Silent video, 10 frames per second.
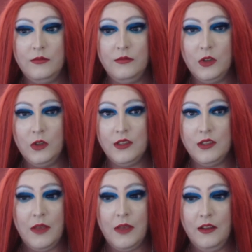not
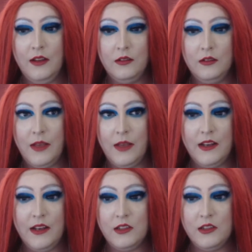this
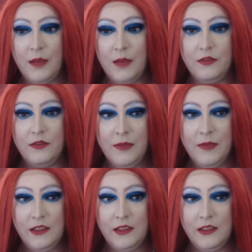payday's just happened for me.